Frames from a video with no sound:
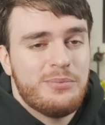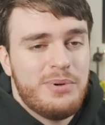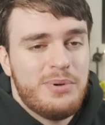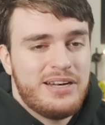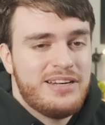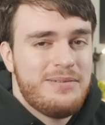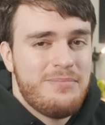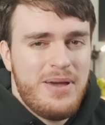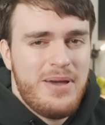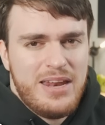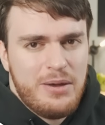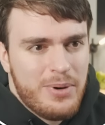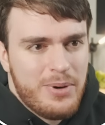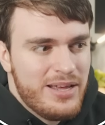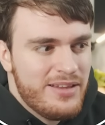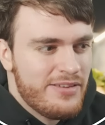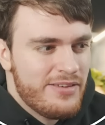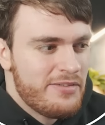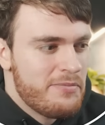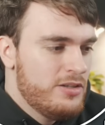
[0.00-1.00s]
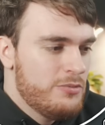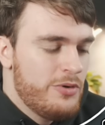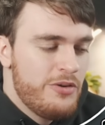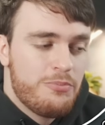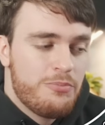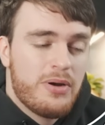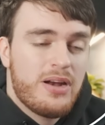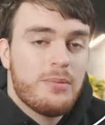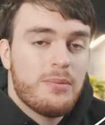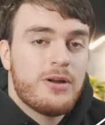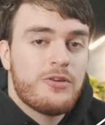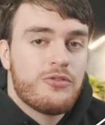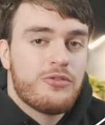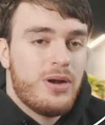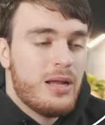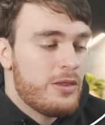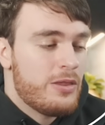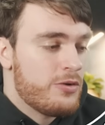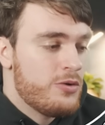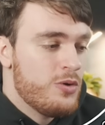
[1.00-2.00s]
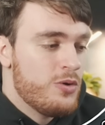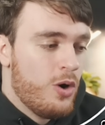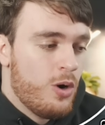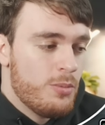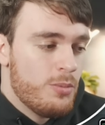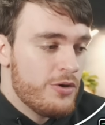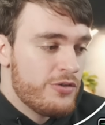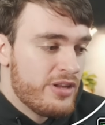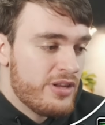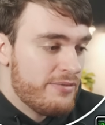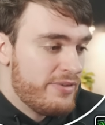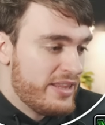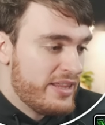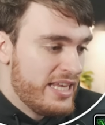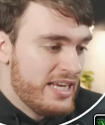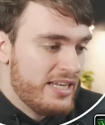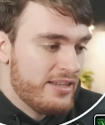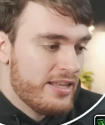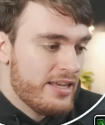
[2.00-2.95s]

But anyways, we've pretty much run through almost everything.